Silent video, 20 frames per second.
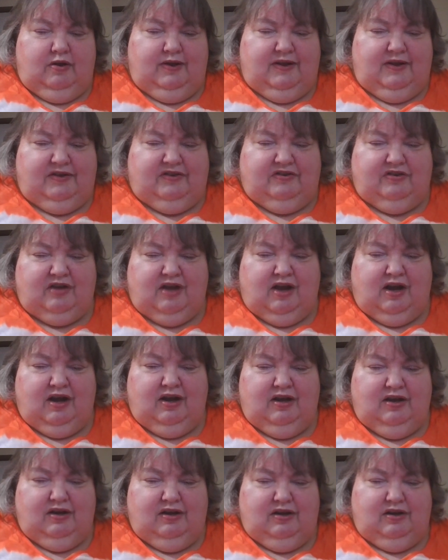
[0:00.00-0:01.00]
It's
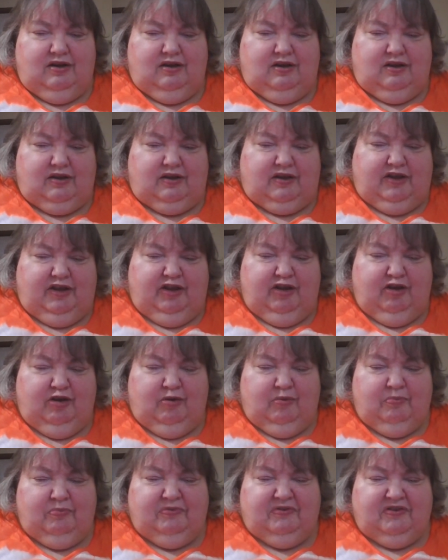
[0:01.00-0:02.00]
not
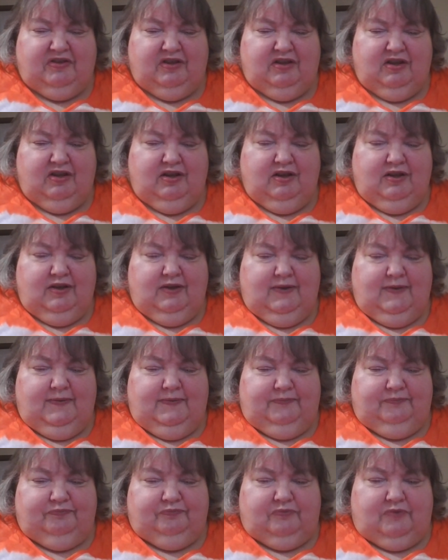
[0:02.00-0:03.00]
cubes,
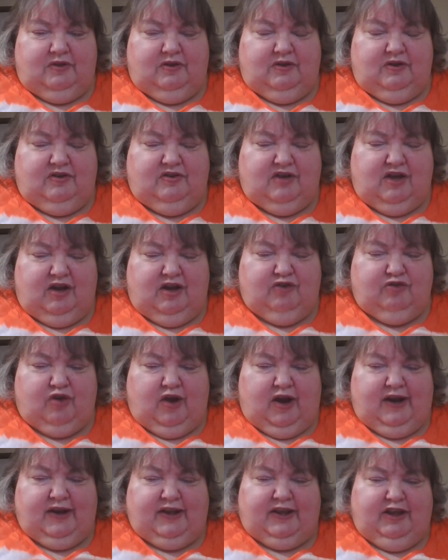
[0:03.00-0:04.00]
it's not
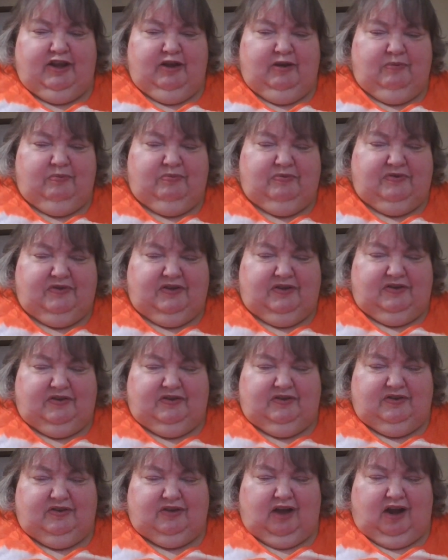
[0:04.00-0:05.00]
dried cubes, it's
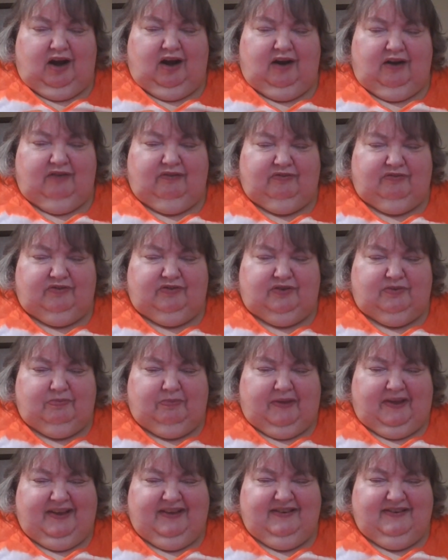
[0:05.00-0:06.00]
soft
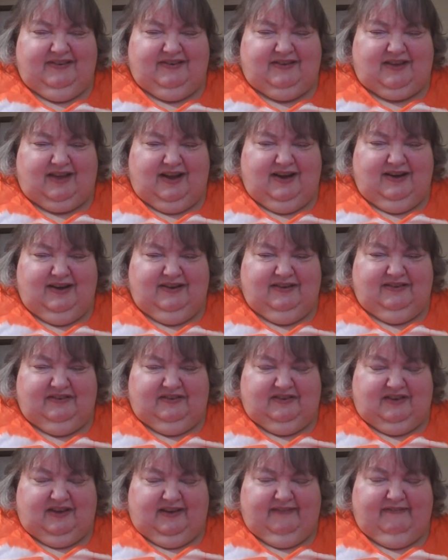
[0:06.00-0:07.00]
paste kind of
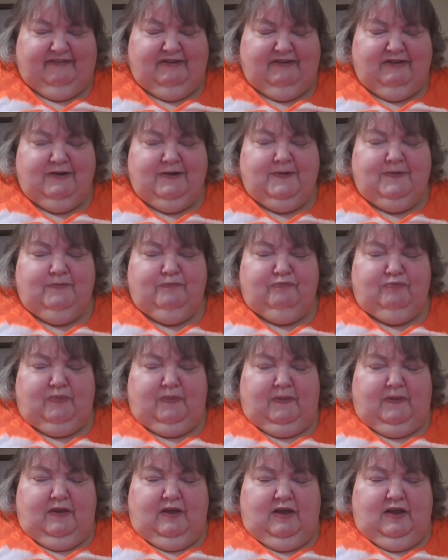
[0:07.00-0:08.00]
stuff,
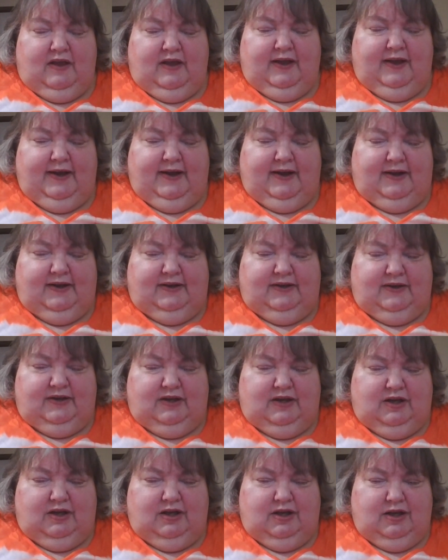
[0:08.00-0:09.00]
and
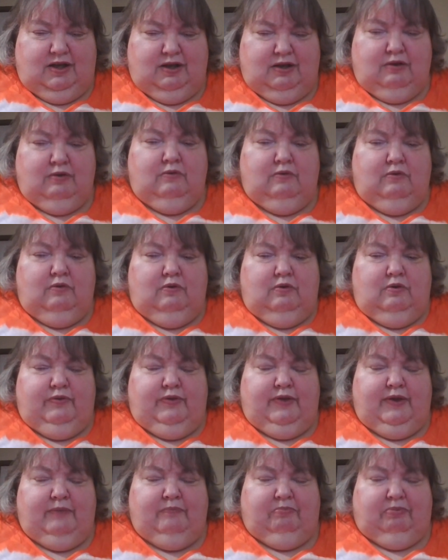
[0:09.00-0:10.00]
then